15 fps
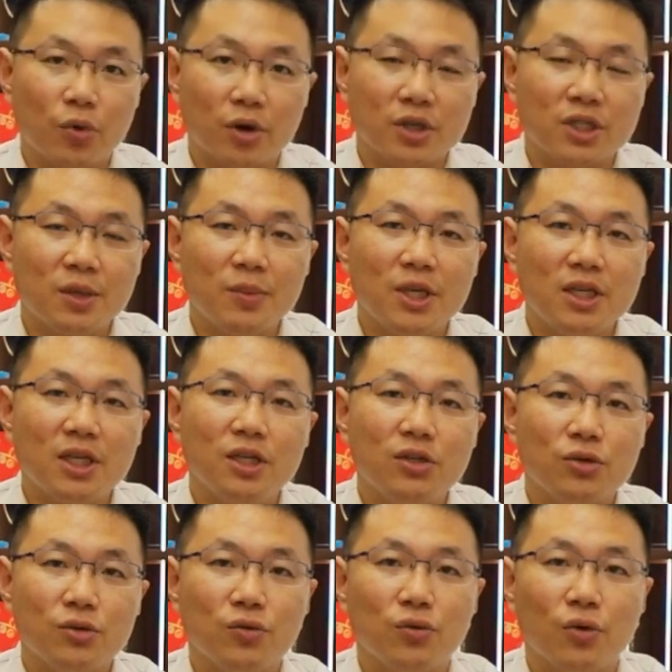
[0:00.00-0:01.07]

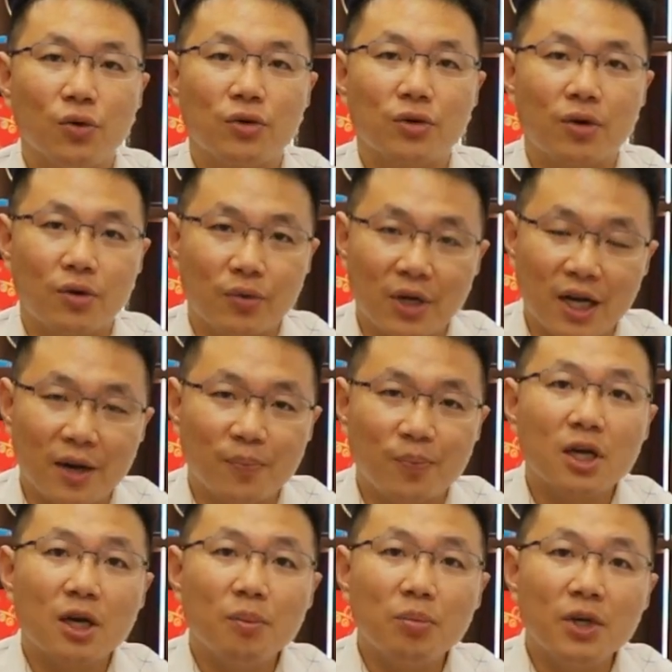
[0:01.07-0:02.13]
proximity to North Korea.
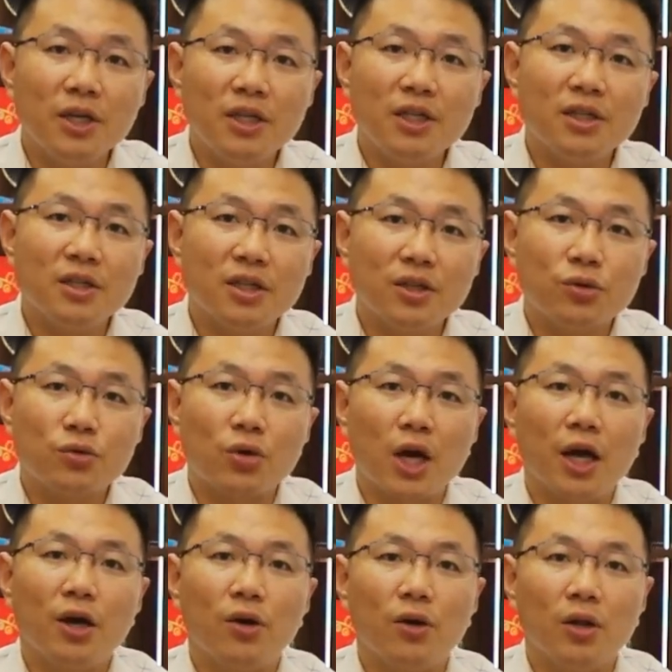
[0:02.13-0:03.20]
Completing the
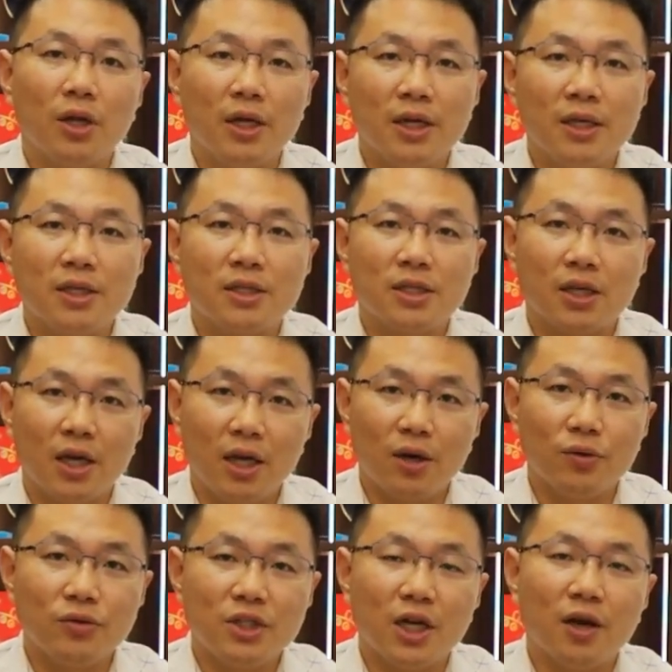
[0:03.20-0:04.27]
trial is
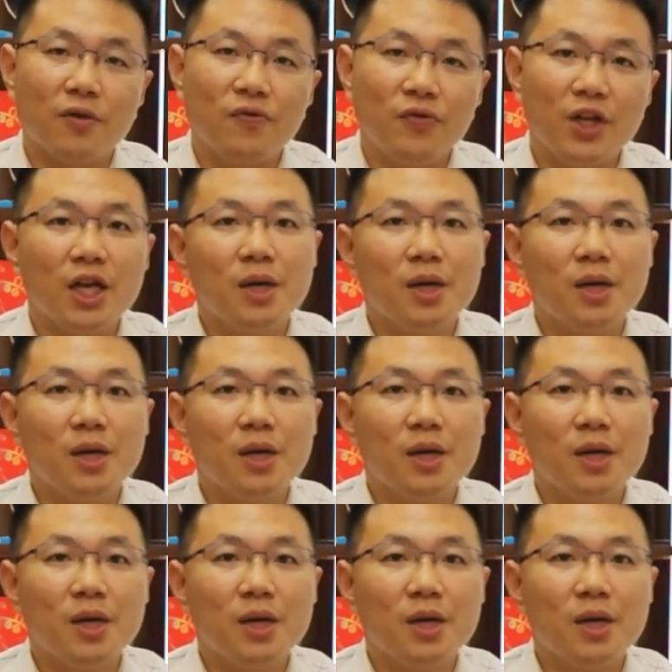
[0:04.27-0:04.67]
Heilongjiang,